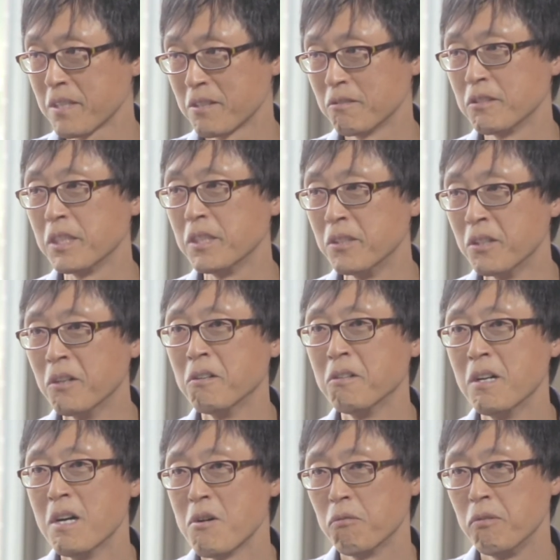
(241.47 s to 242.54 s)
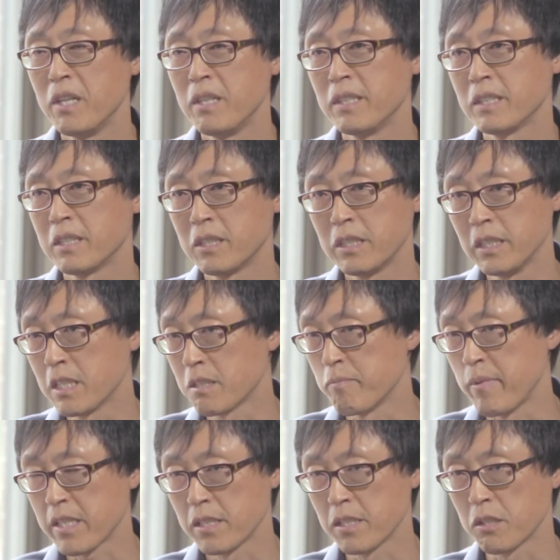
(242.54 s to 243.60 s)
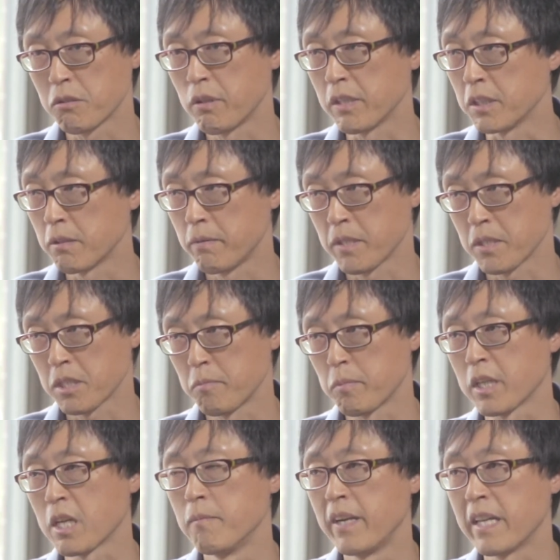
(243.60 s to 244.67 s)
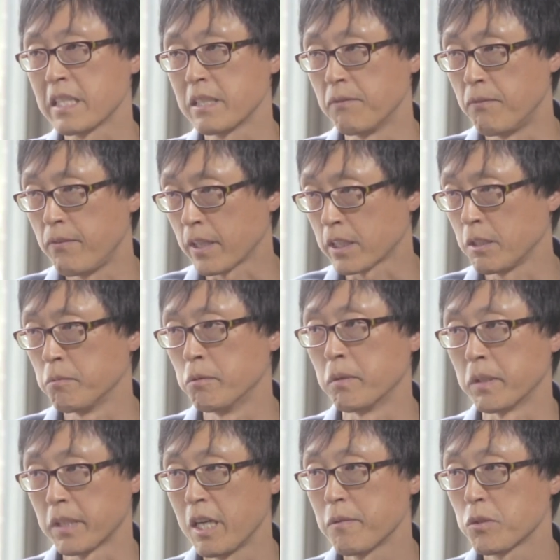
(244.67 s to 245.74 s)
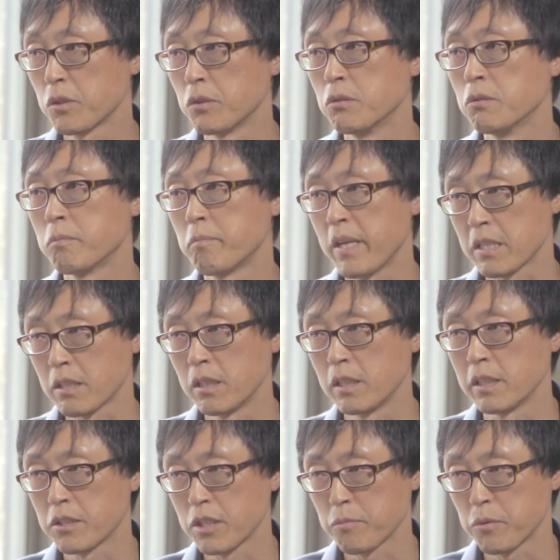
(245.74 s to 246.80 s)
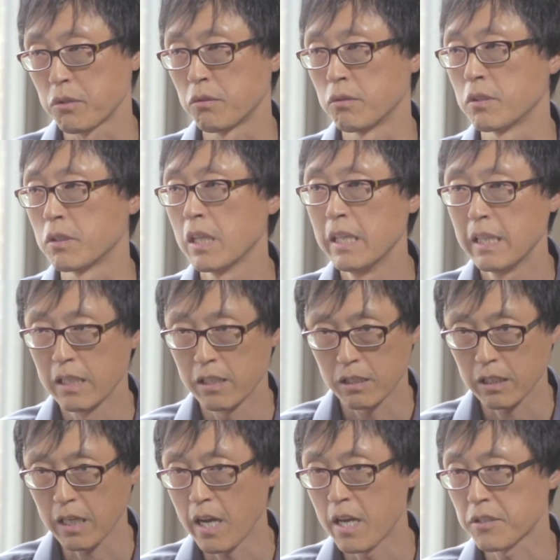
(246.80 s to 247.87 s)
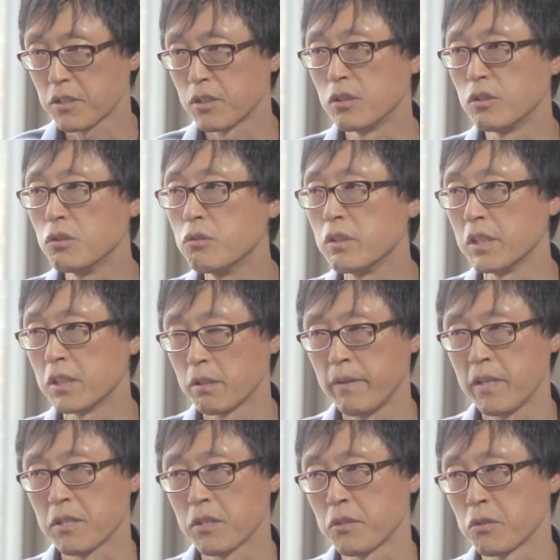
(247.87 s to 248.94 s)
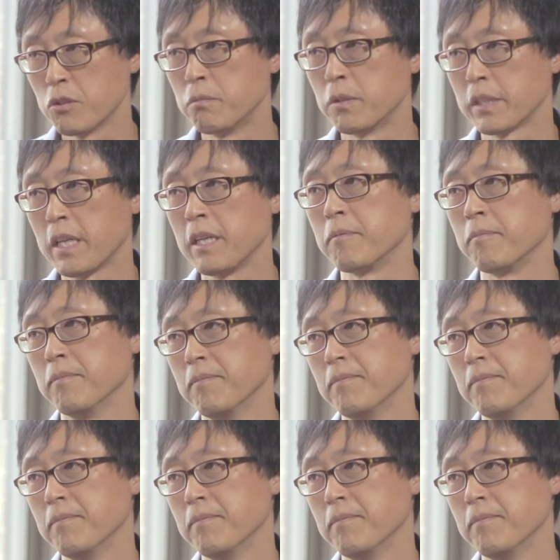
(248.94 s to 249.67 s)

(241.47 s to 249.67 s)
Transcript: So we know when these messages or interventions become less effective over time. So you would basically substitute constant new interventions over time.